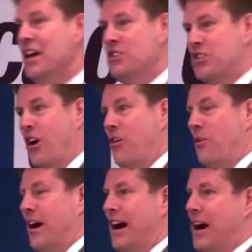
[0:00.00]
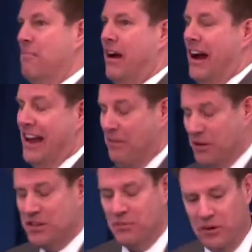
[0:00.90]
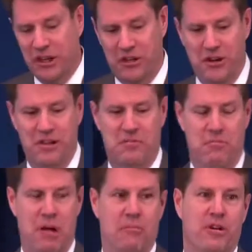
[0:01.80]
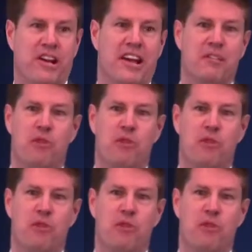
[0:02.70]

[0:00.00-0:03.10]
So it was a really good memory and